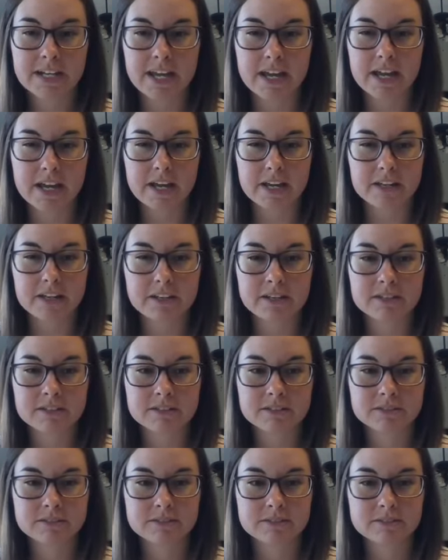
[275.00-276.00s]
Hi,
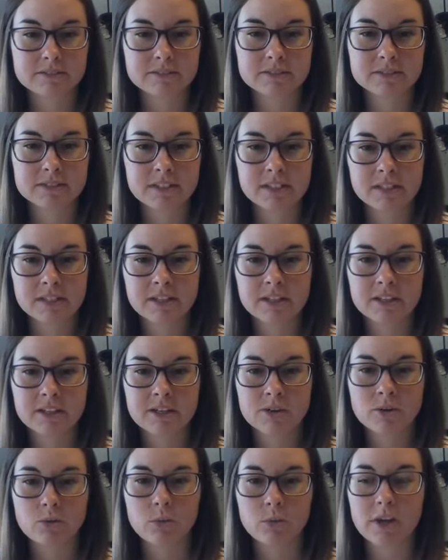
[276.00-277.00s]
Nan.
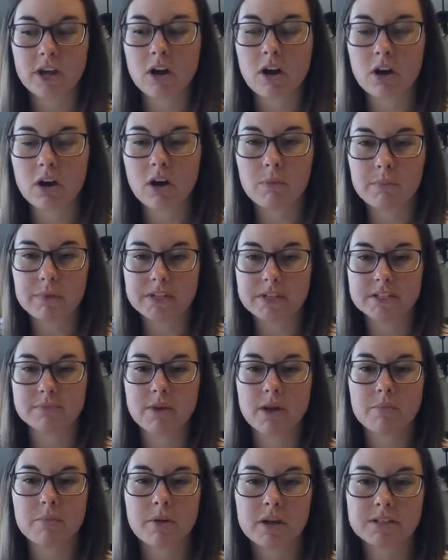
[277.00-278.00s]
We all
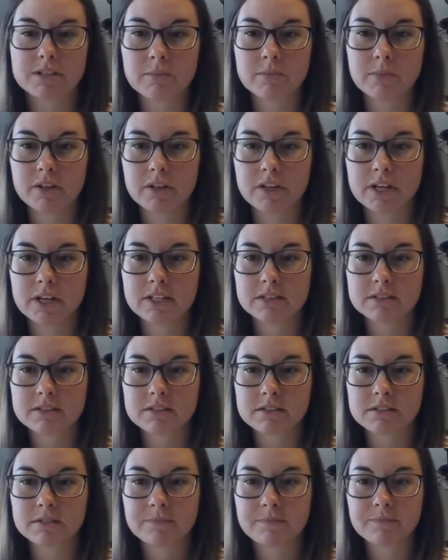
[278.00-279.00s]
miss my
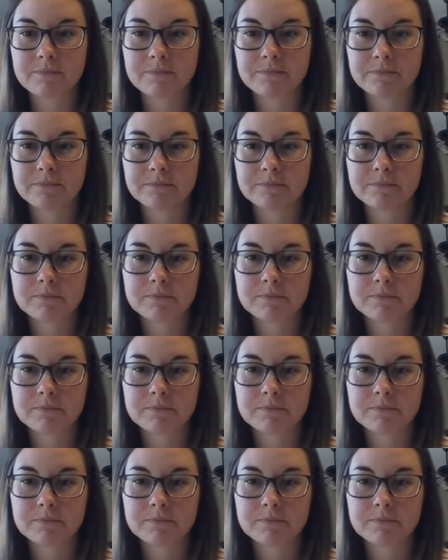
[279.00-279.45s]
possibilities.